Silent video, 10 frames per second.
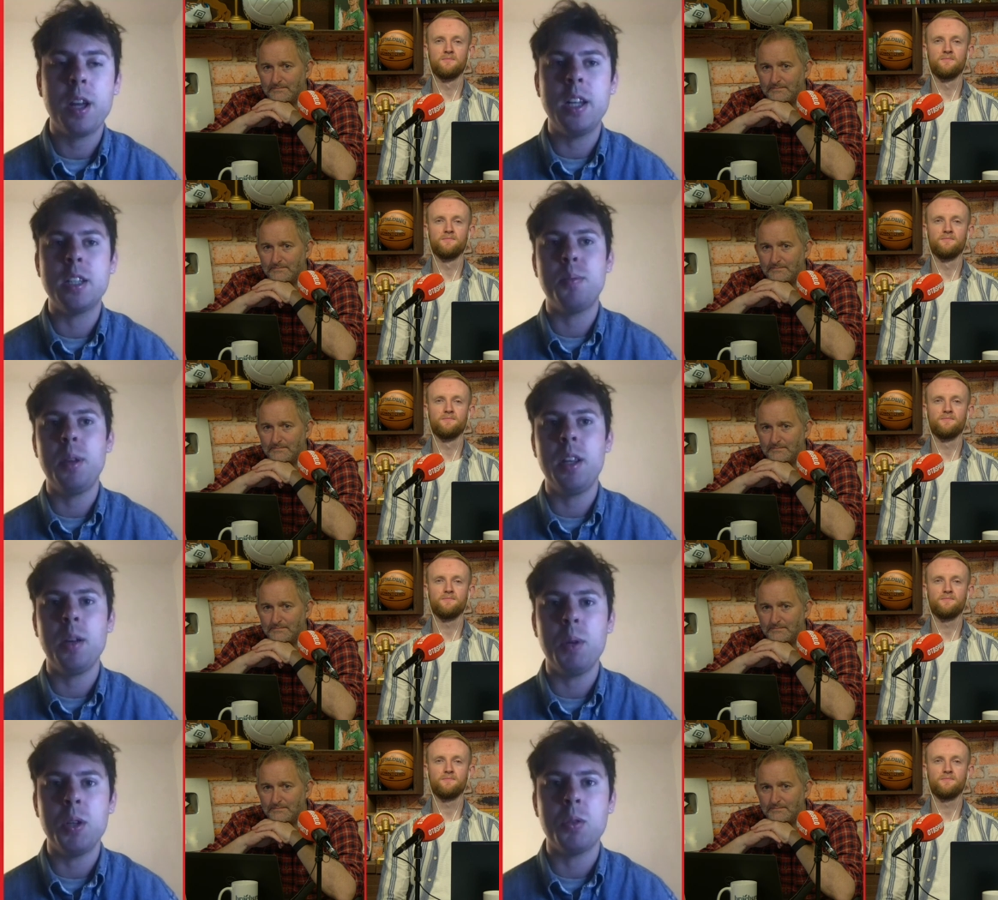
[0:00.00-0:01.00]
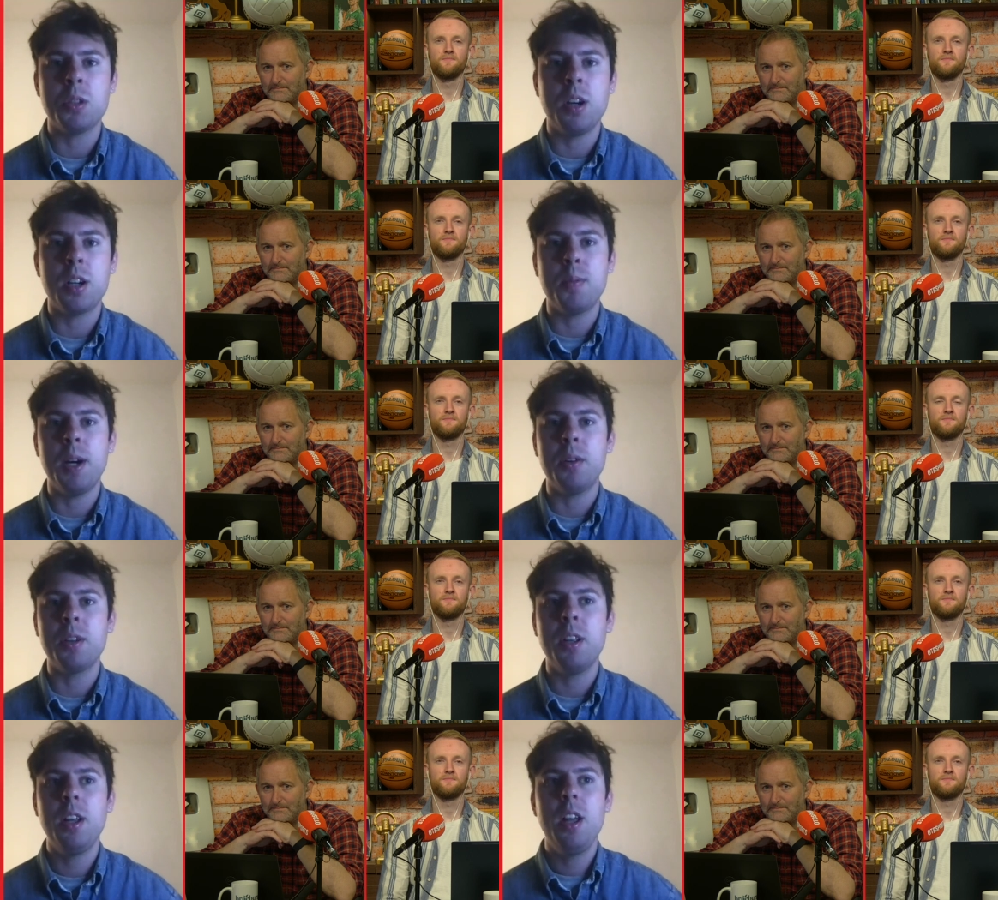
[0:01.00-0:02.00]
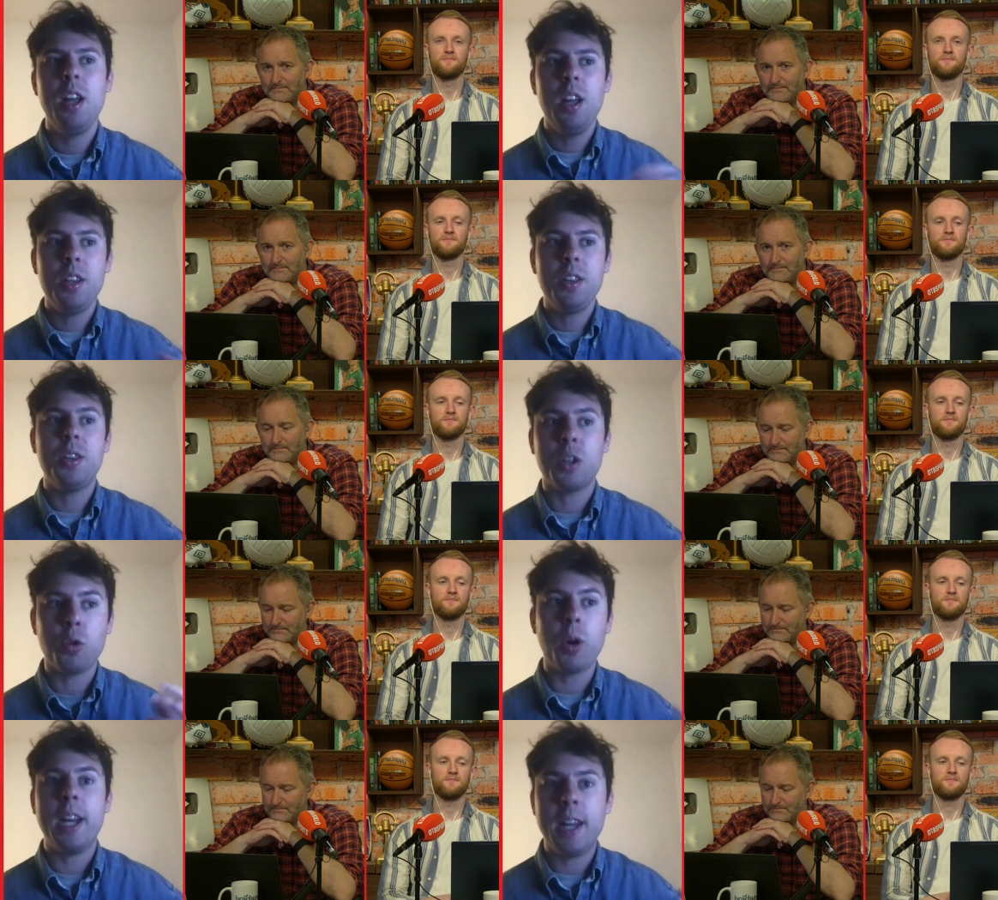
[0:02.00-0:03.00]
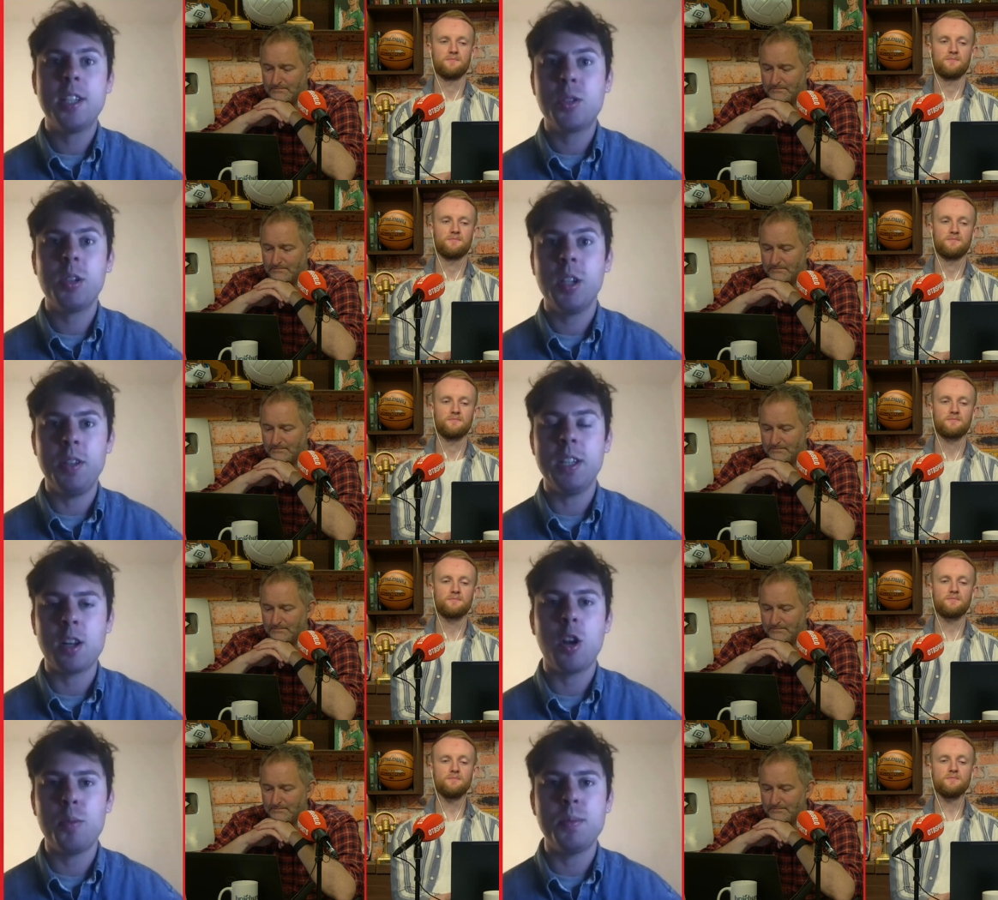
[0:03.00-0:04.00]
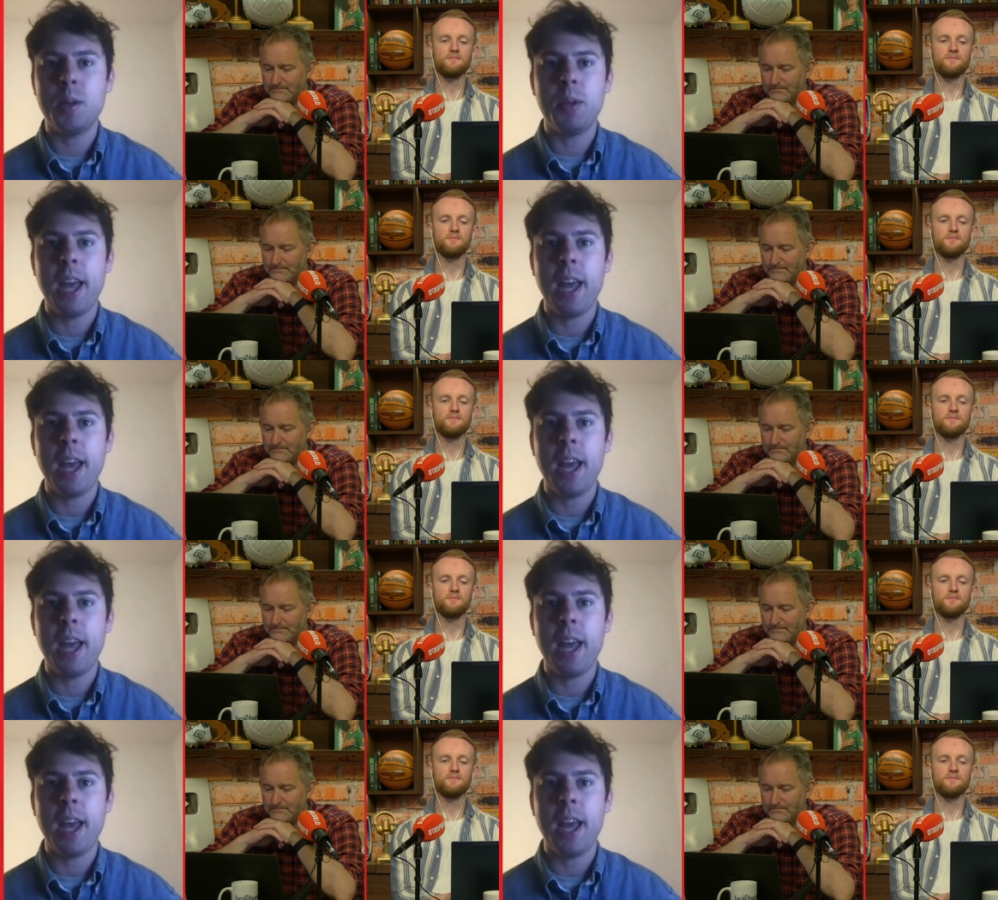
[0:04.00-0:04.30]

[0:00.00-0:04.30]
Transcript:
Speaker 1: And it's a pity that we don't talk about the great history of these clubs that we